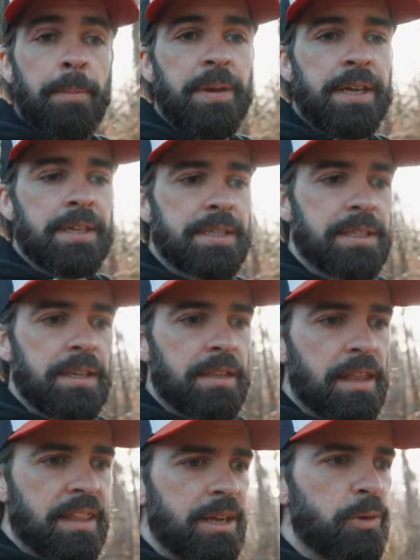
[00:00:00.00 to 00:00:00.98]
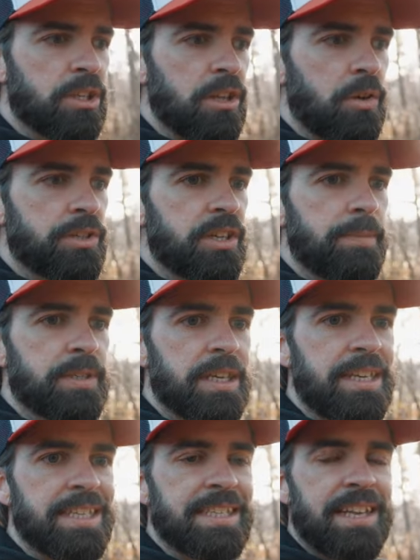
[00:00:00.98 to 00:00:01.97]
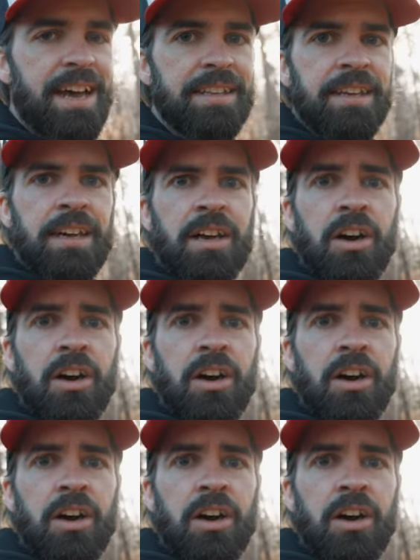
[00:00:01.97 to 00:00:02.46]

Because the thing with close-ups is that